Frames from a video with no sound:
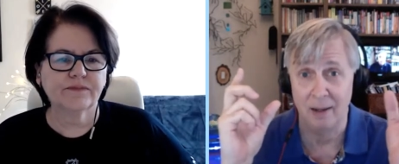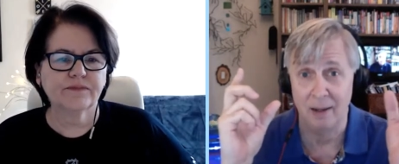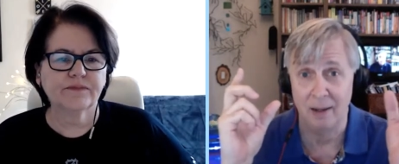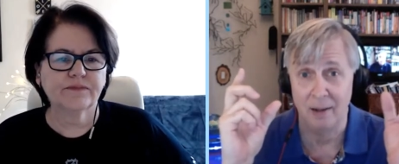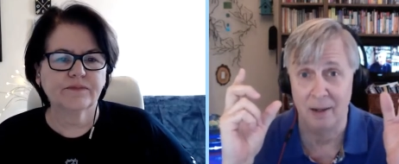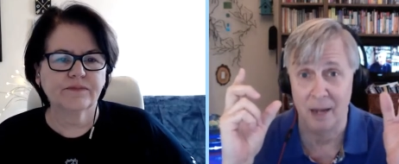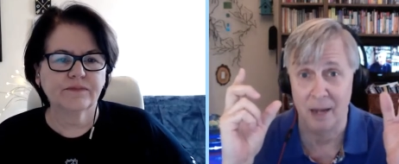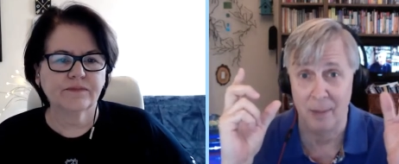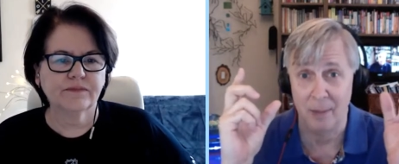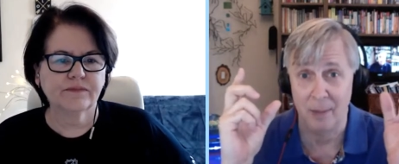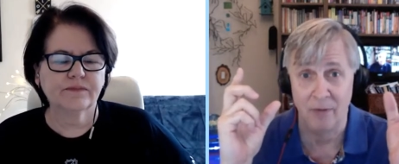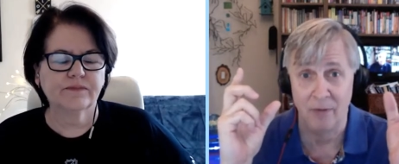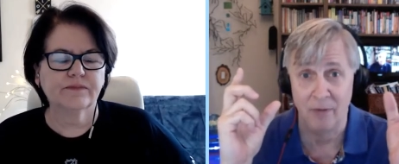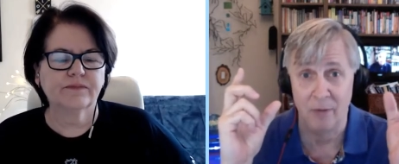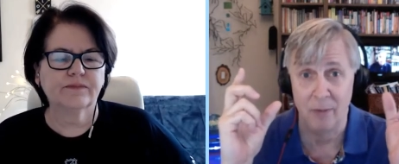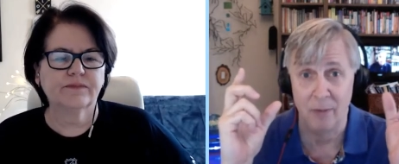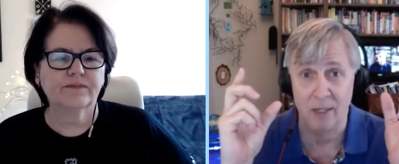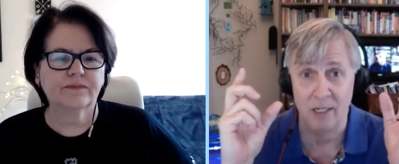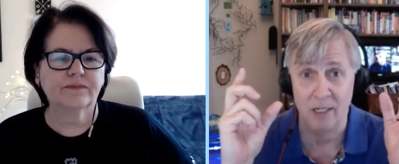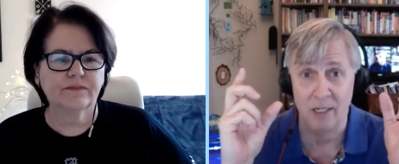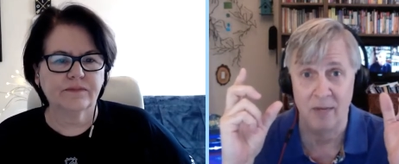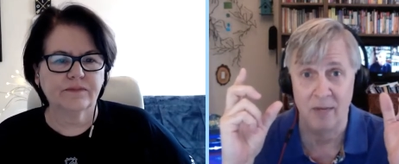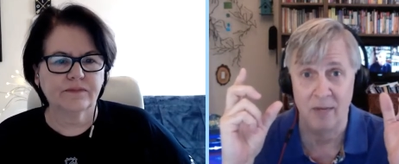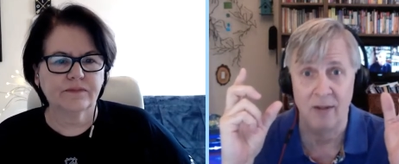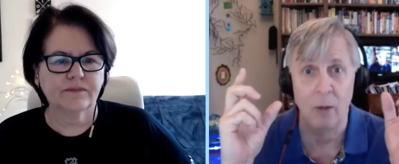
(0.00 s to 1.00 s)
Speaker 1: coming from the TV,
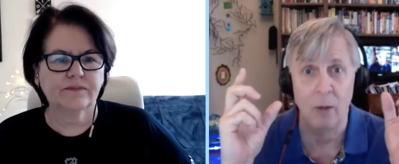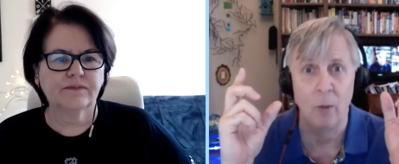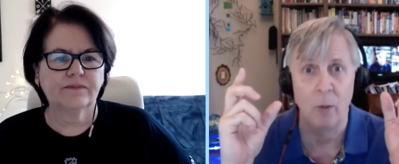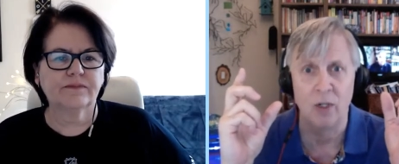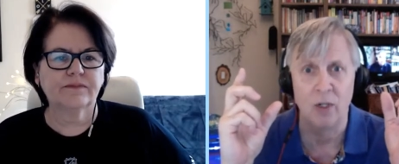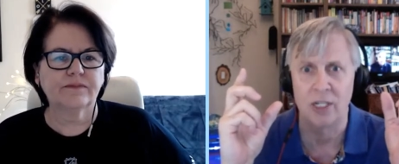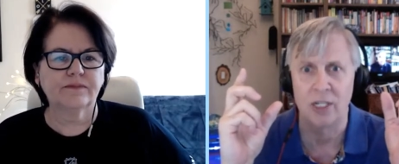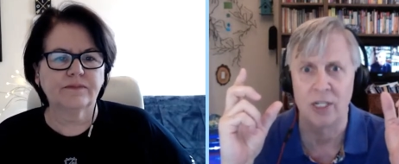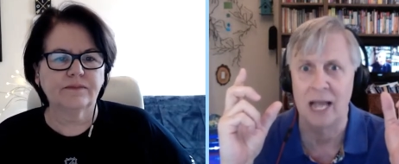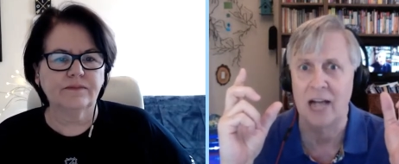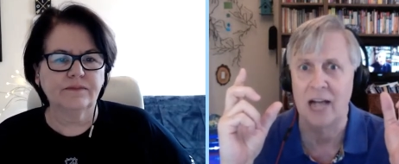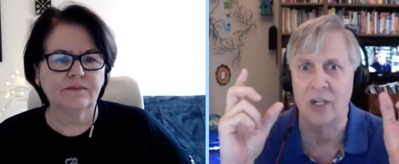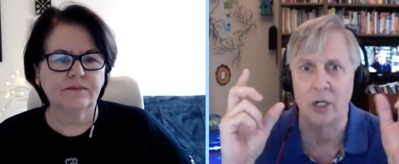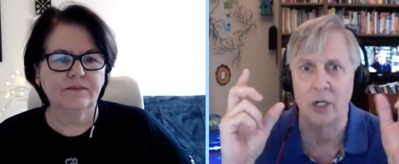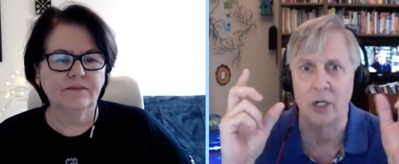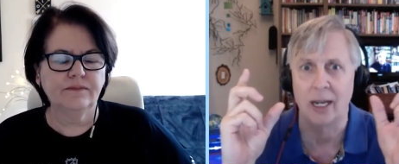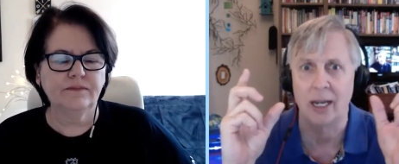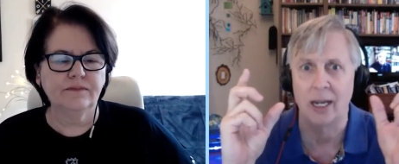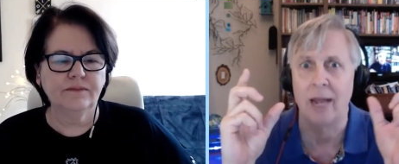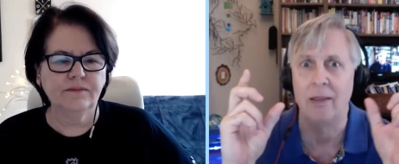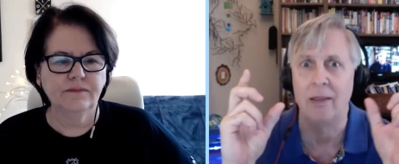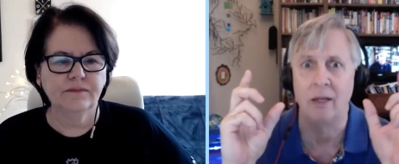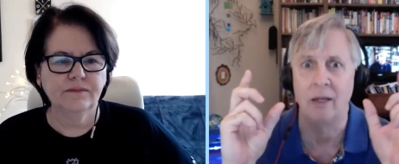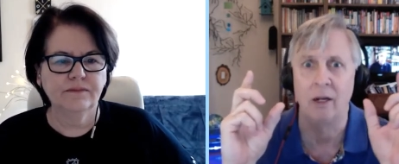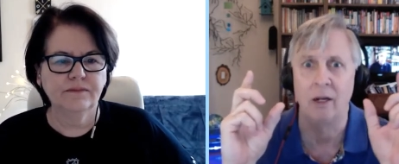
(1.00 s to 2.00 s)
which is actually I think
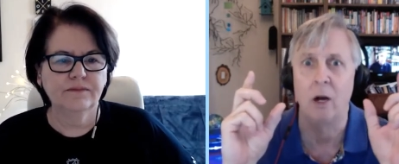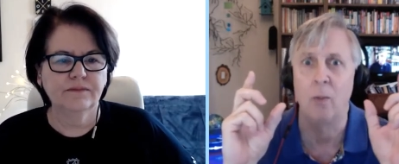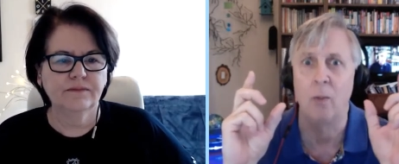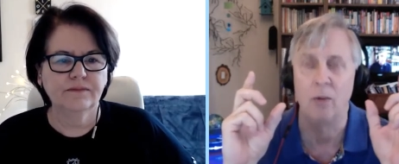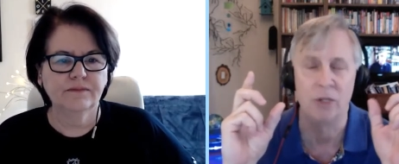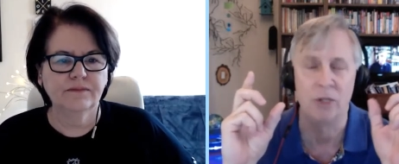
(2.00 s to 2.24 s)
almost the